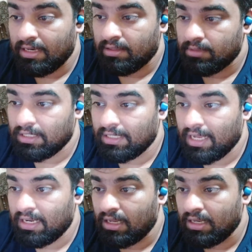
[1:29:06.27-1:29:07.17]
it
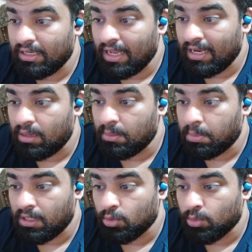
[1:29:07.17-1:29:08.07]
can help in
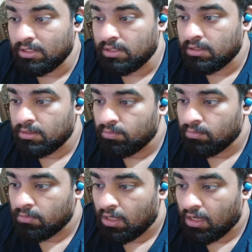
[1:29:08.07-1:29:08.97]
other ways.
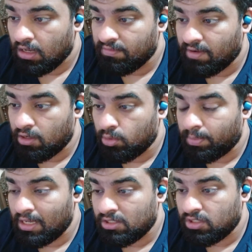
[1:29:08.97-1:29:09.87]
Alvaro
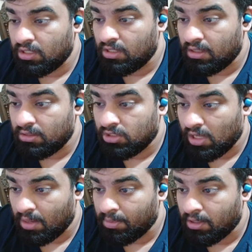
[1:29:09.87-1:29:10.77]
Palestri,
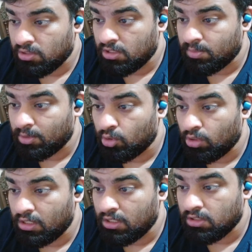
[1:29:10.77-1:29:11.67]
sharp youngsters, but only
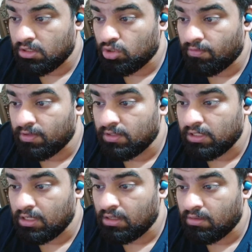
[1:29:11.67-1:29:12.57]
concern is not
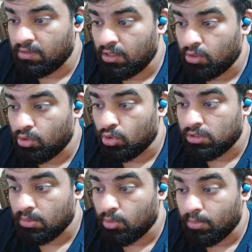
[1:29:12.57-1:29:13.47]
physical enough. They need to grow
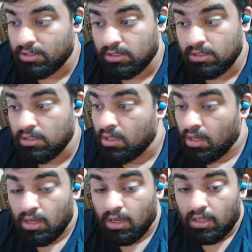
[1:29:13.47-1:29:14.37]
some more muscles.
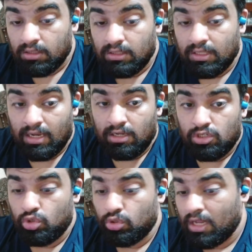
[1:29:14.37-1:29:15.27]
Danish, you
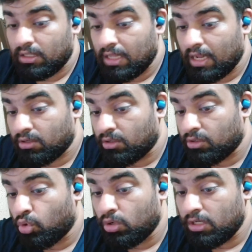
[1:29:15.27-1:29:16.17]
know that
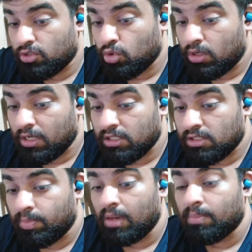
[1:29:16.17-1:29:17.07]
goal he scored against
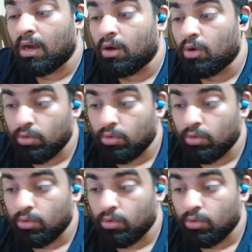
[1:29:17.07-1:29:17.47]
Bilbao,